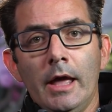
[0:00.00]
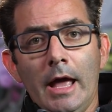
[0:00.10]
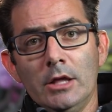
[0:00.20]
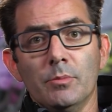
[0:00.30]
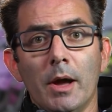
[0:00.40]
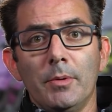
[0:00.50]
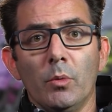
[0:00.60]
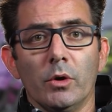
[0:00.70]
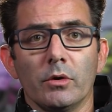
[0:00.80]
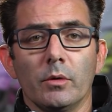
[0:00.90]
And you might be
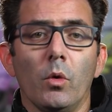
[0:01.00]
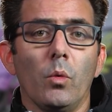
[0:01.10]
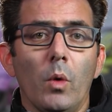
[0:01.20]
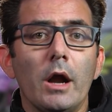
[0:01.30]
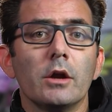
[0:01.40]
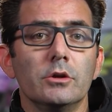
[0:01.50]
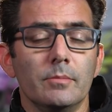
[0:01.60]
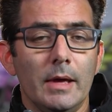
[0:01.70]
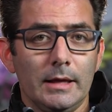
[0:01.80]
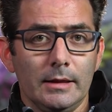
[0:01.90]
wondering, well, why are you
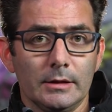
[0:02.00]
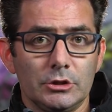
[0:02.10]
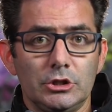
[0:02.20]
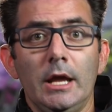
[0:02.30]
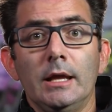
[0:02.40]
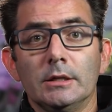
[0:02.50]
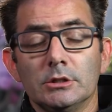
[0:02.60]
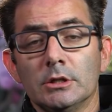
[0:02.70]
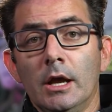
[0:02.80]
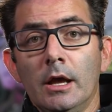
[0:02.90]
making this change?